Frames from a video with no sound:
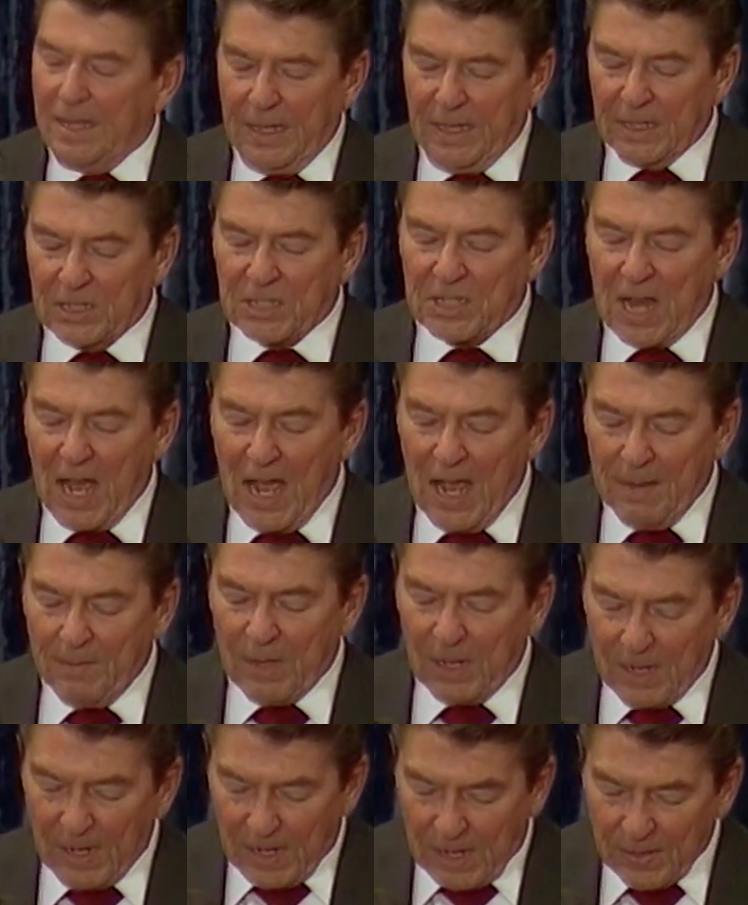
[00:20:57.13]
It's time
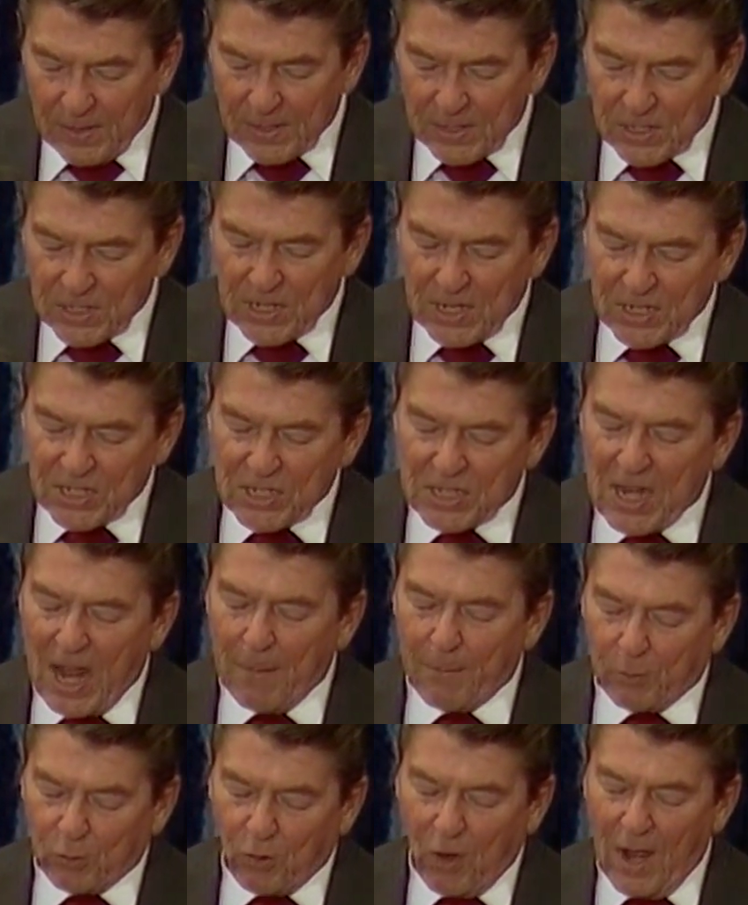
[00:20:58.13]
that others
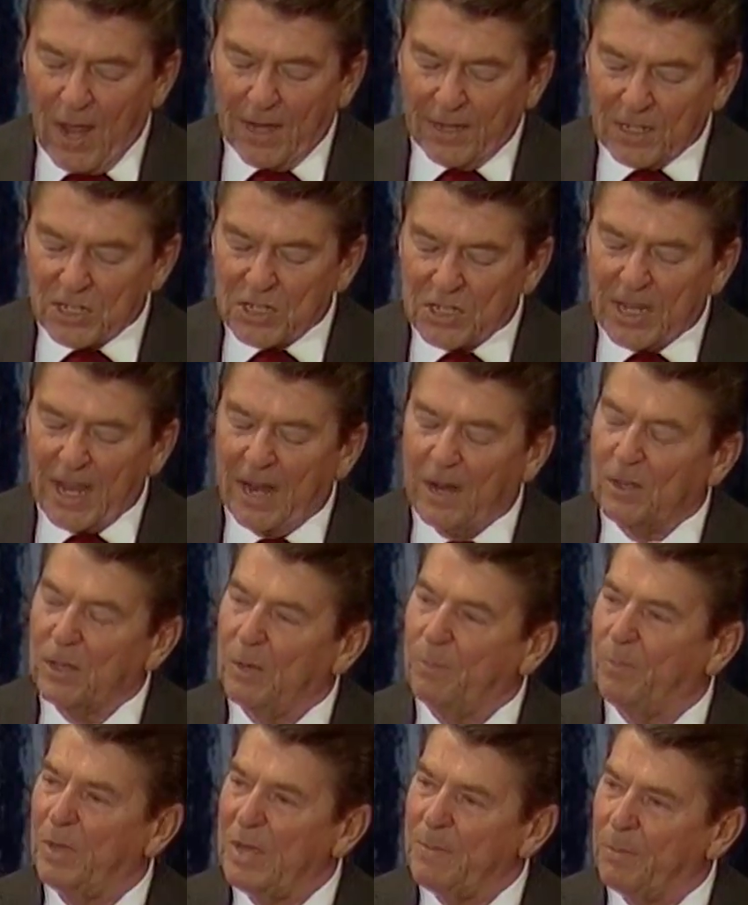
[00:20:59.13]
stop trying to scare
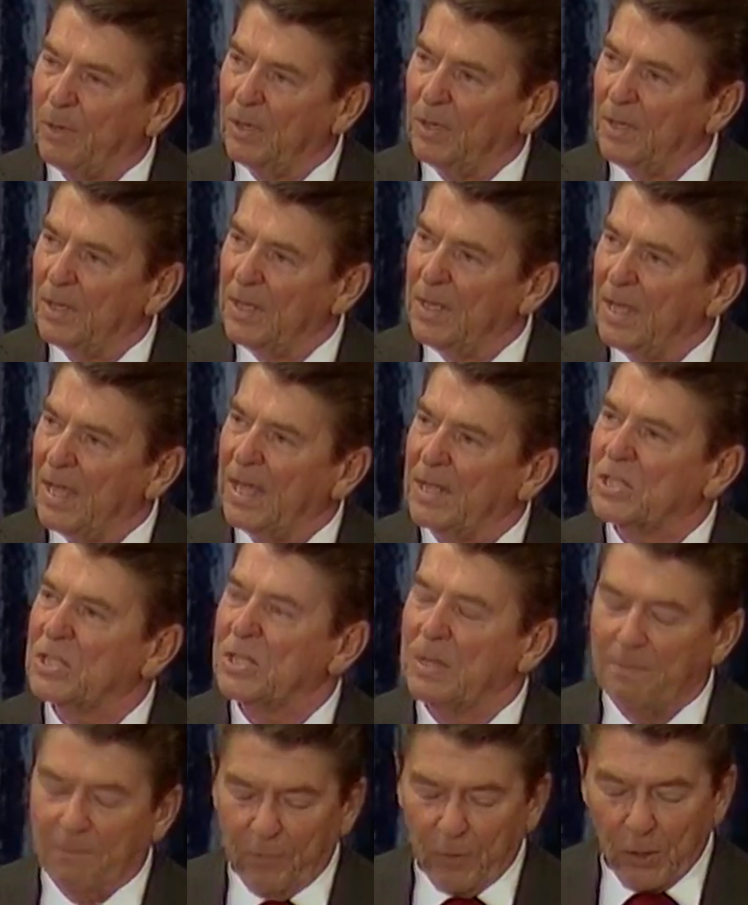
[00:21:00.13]
the people and
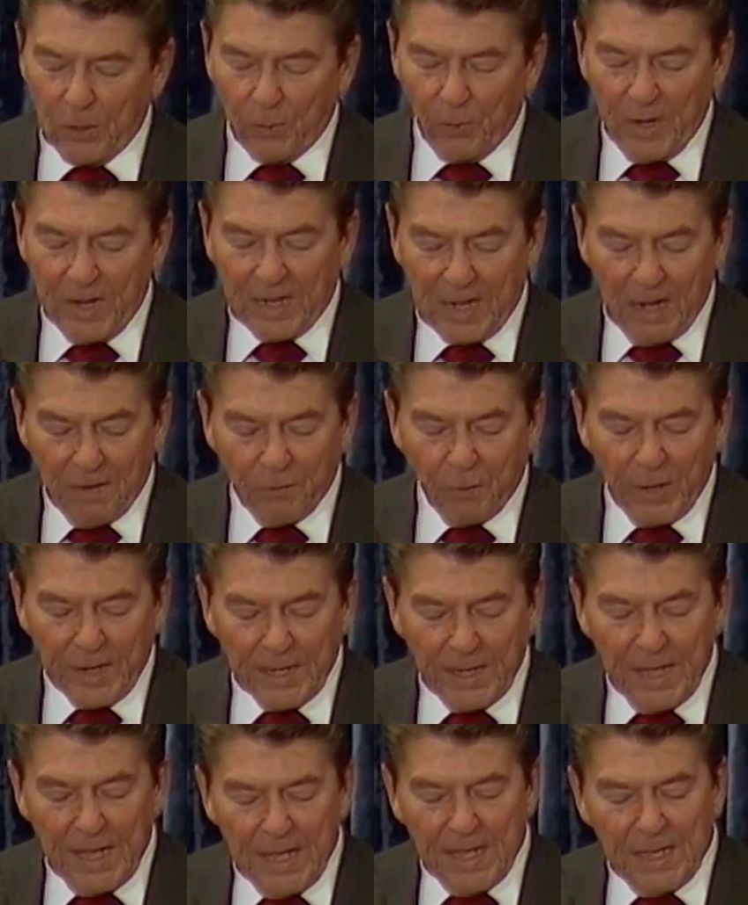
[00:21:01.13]
subvert
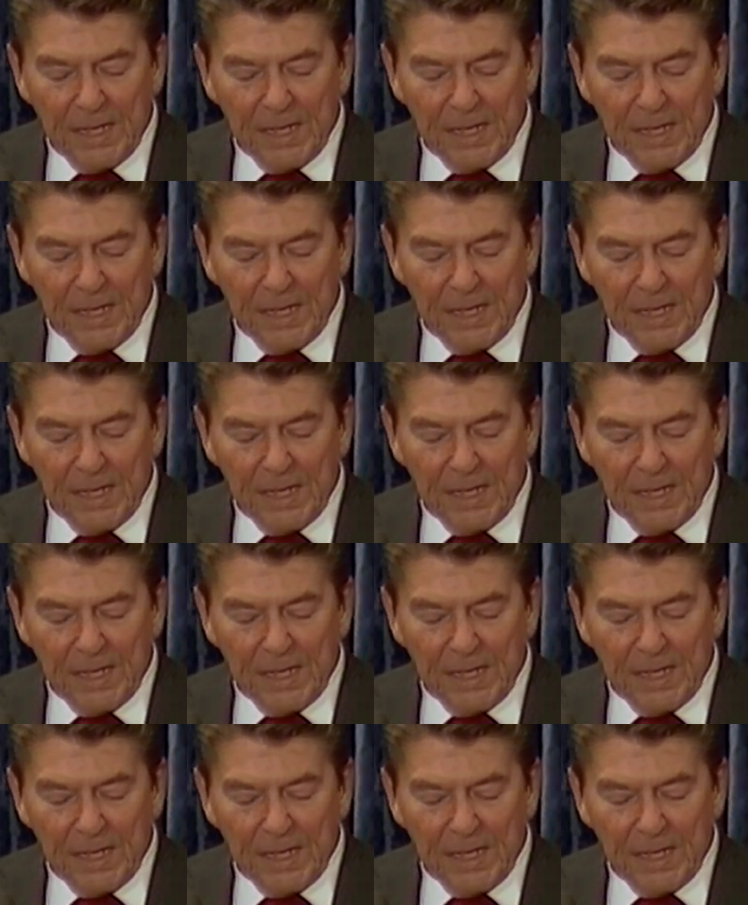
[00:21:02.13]
recovery.